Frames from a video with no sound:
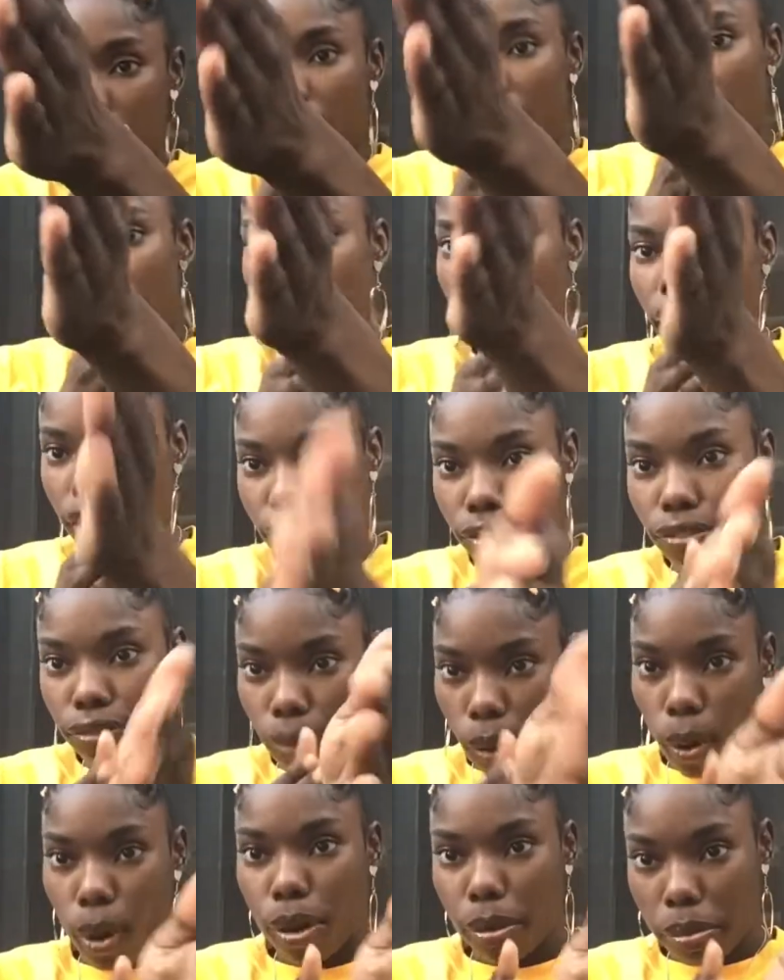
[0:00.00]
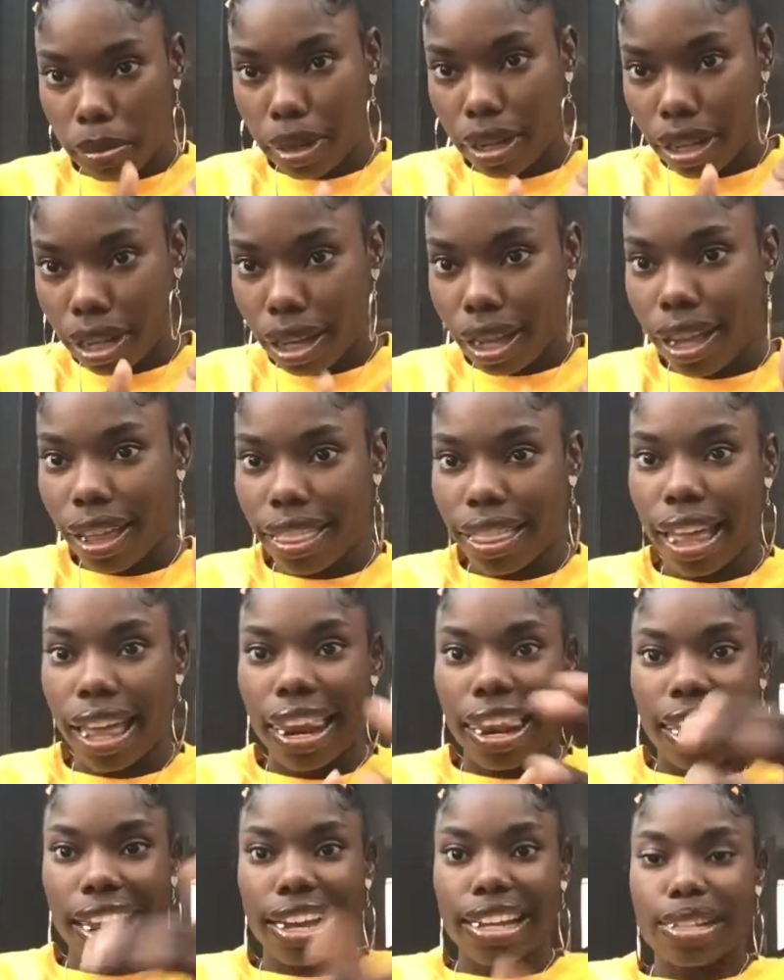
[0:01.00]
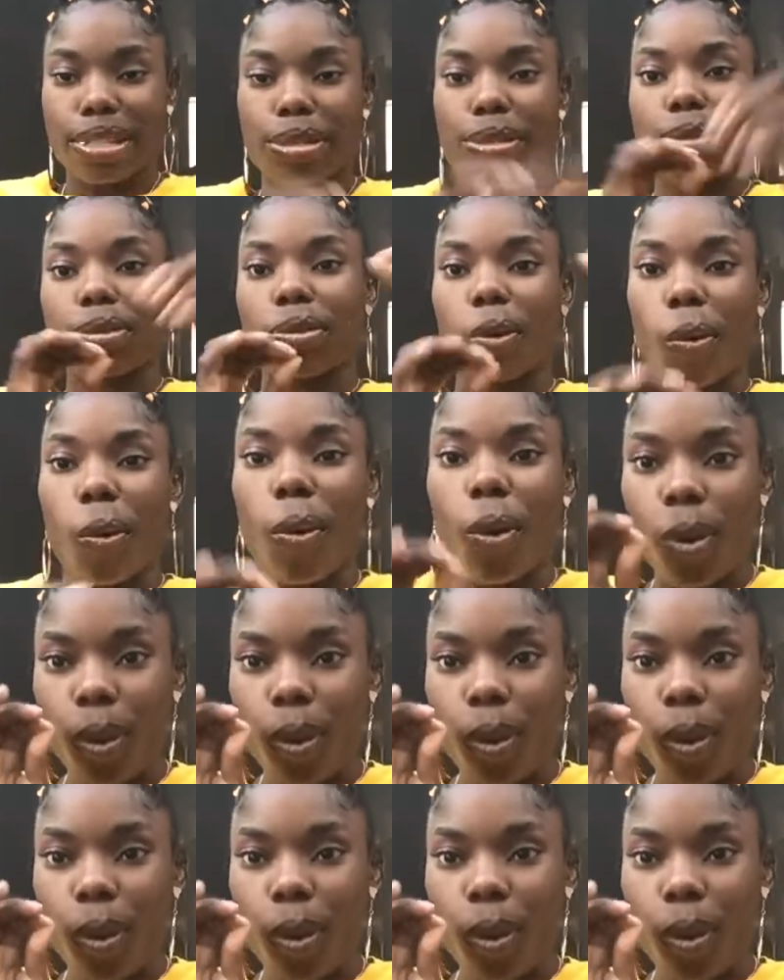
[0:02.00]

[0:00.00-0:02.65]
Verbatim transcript: and like formed that line so